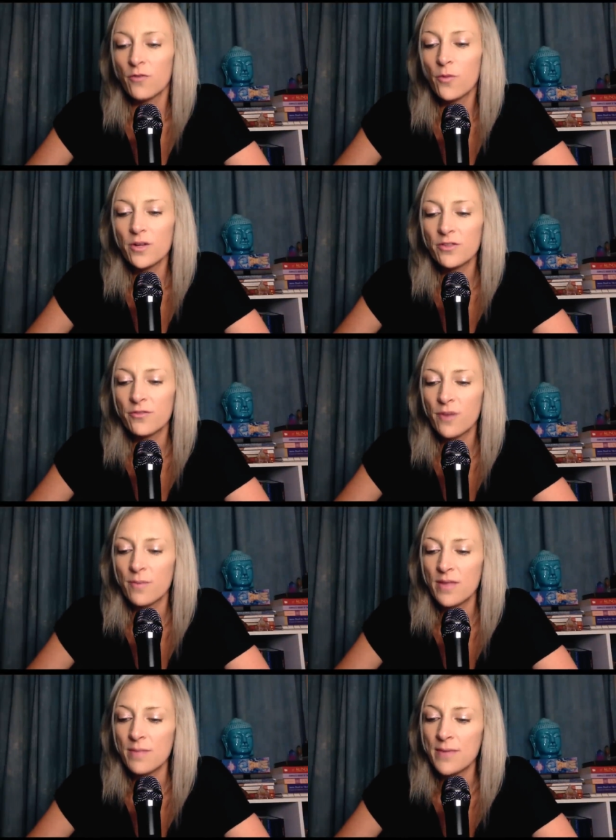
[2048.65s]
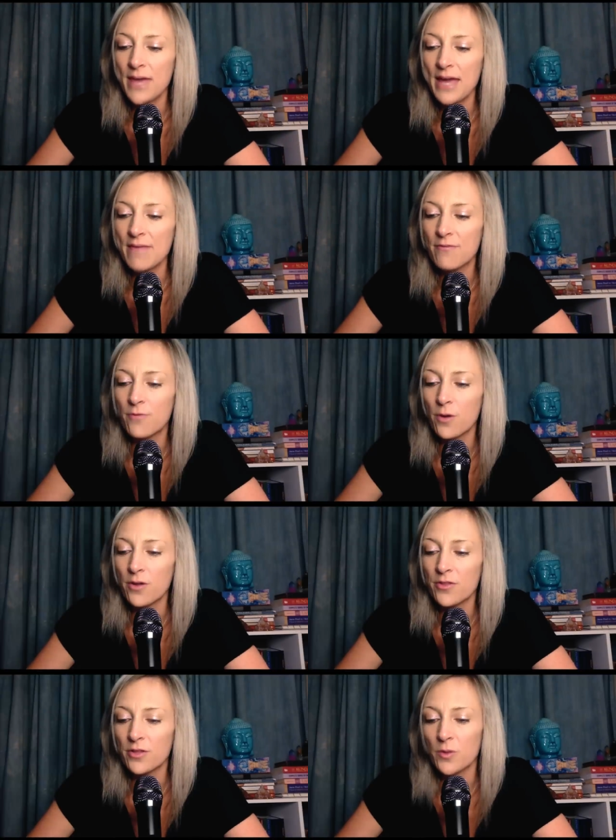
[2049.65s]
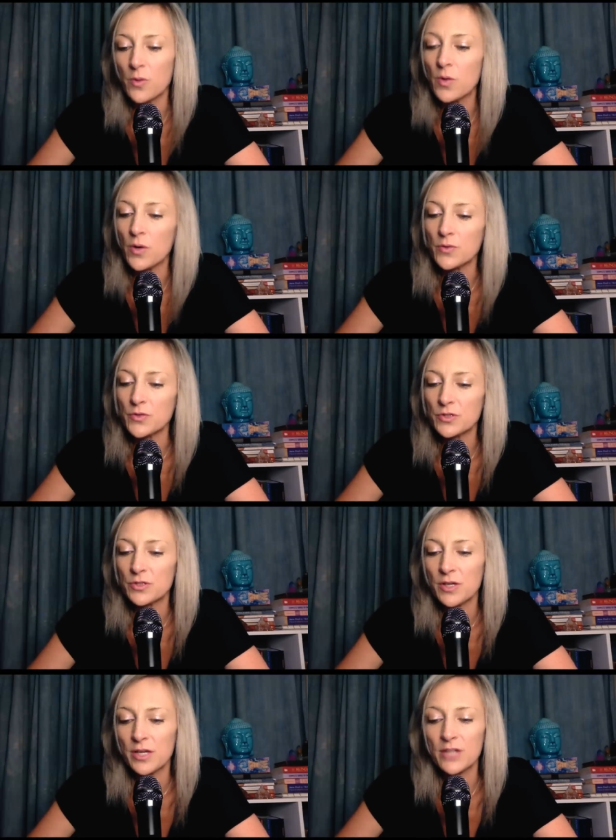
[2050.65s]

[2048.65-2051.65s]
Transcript: Forth from them came forth the Logos,